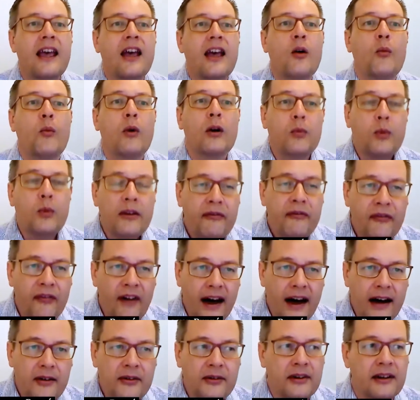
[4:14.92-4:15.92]
What we
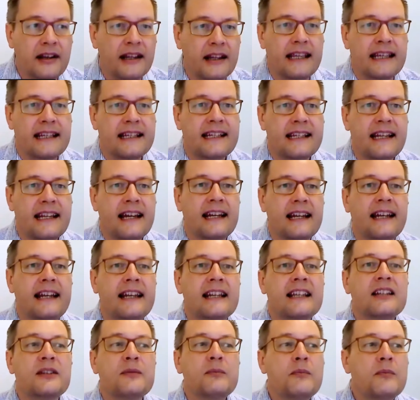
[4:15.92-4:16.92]
found is that it
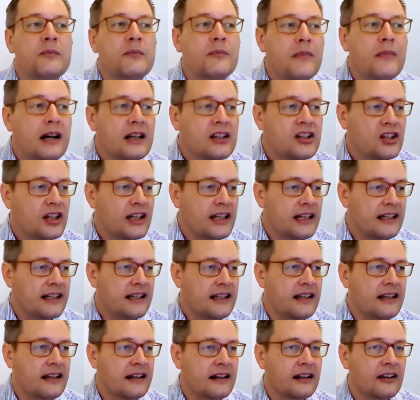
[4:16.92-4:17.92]
is much
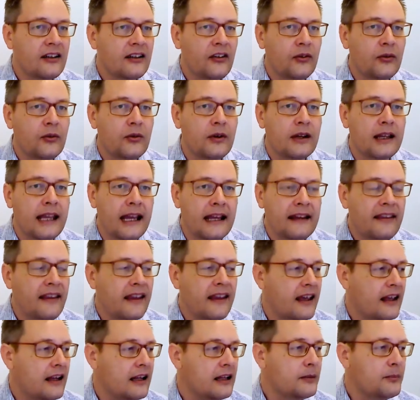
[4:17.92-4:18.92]
easier to get the
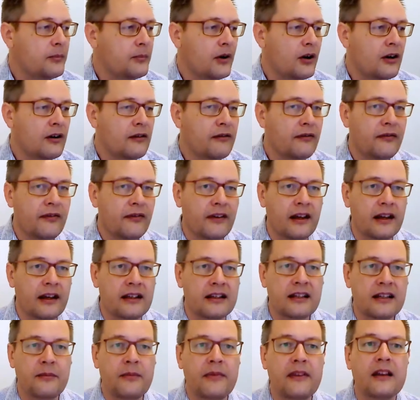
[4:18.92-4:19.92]
help of
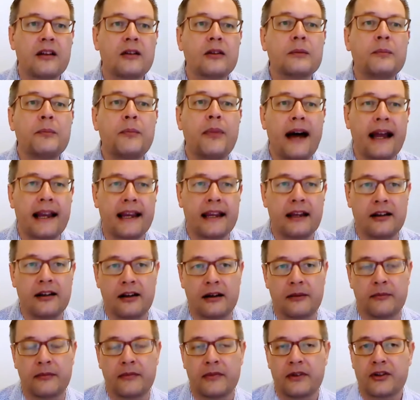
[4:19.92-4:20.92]
something called Pachyderm.
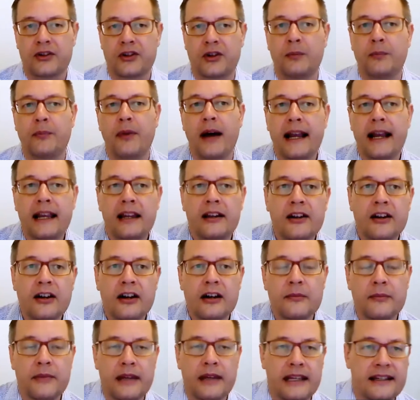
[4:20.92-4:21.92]
So
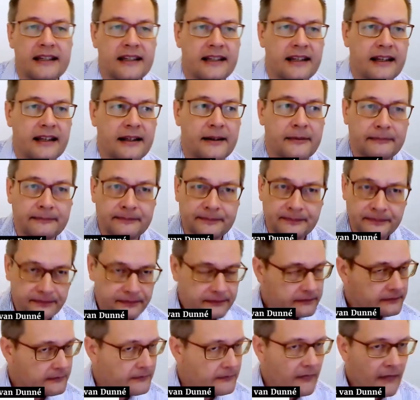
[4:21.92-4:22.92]
Pachyderm is
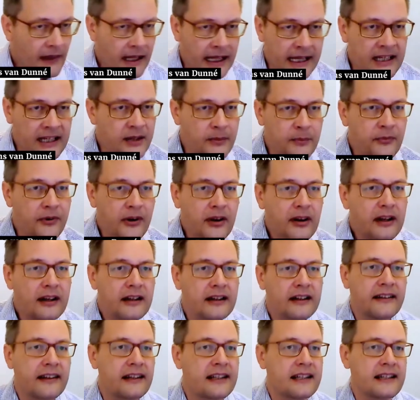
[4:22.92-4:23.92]
a
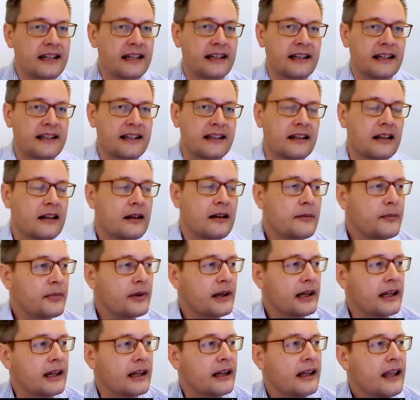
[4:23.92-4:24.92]
product, it's a
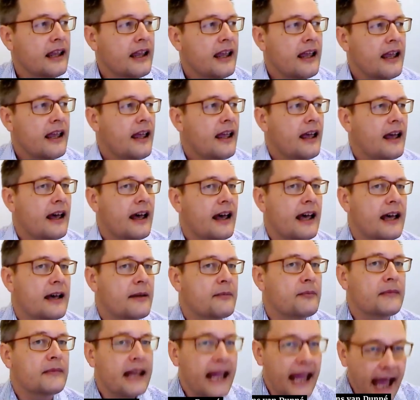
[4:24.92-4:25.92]
company.
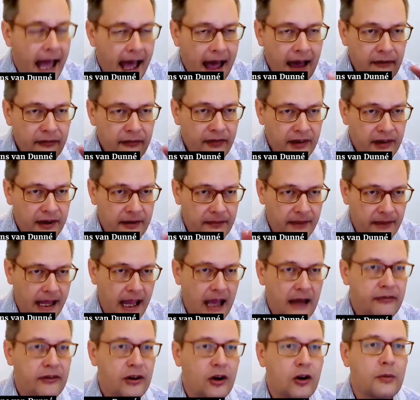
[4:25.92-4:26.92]
They have
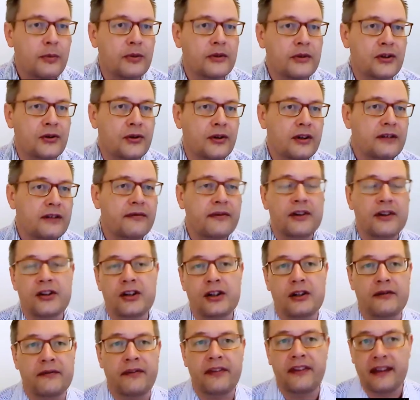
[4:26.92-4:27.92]
an open source
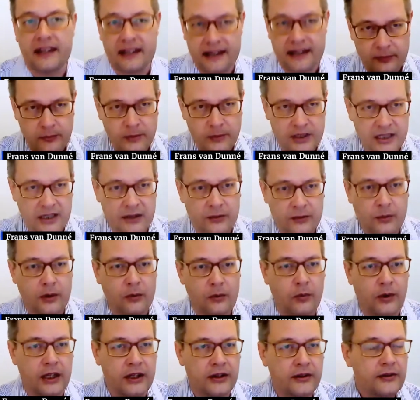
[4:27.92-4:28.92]
version of this, which is what
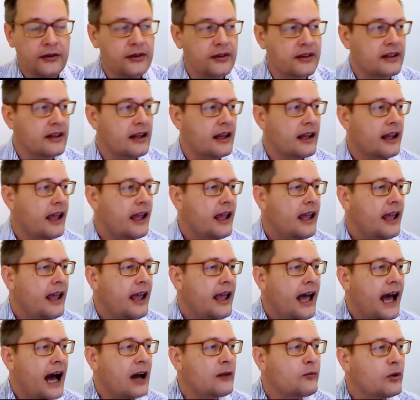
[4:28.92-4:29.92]
we used.
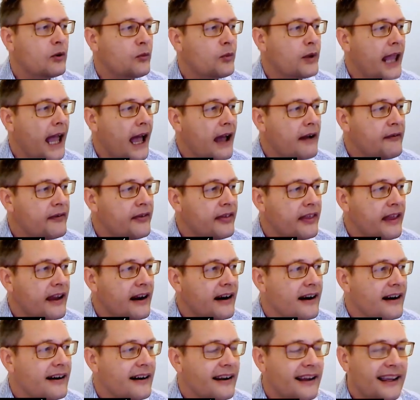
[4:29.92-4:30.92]
And what we have
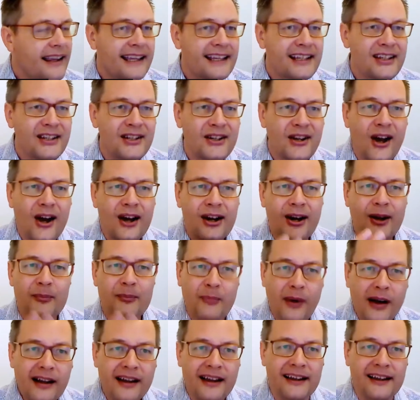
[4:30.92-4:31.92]
there is not a
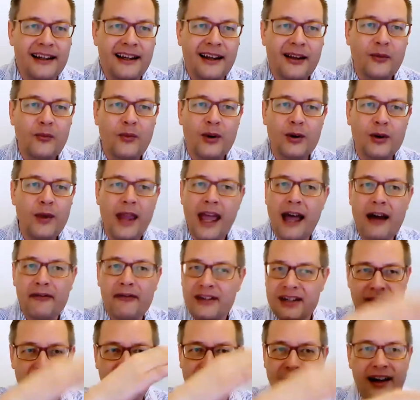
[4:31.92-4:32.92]
bucket. What we have
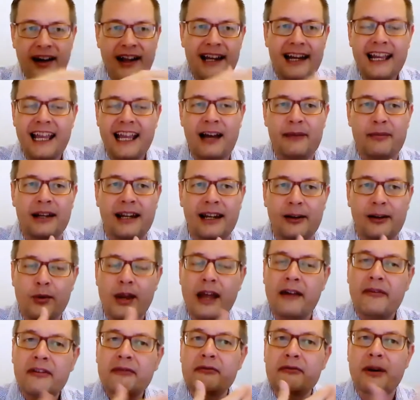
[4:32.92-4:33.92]
is a filing cabinet. We
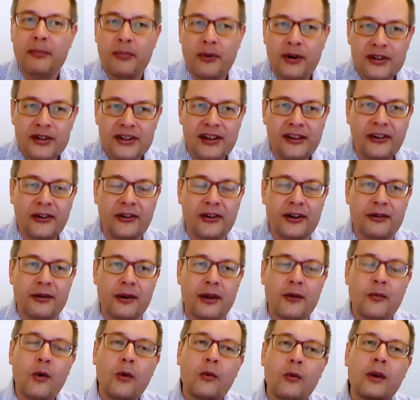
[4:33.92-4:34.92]
have a repository
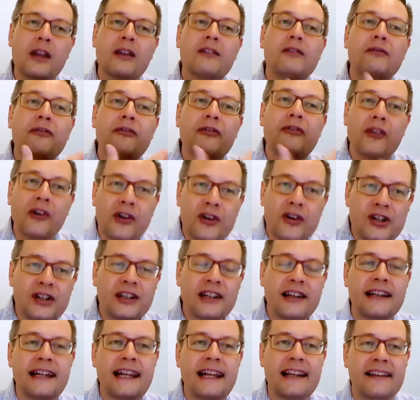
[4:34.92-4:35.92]
where we can version
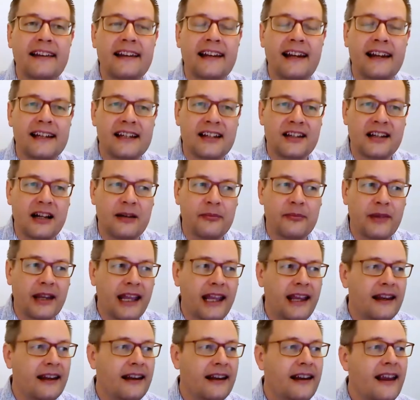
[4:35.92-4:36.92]
the data that is coming
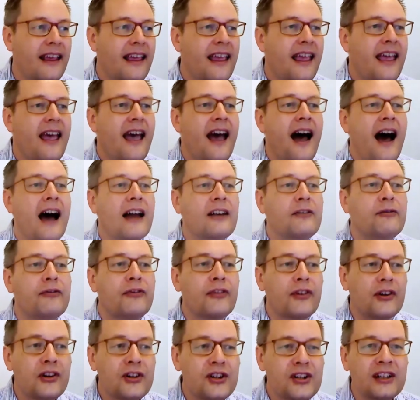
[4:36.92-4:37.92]
in and
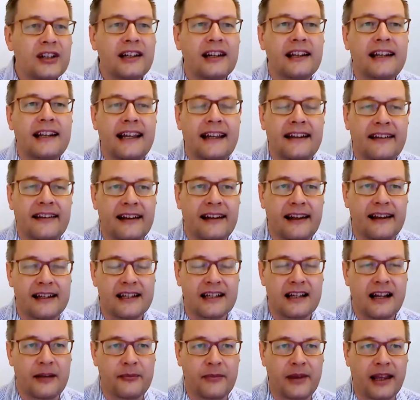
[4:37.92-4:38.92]
version the data that is
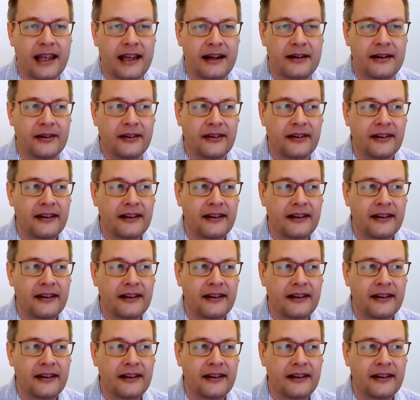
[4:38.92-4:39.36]
coming out.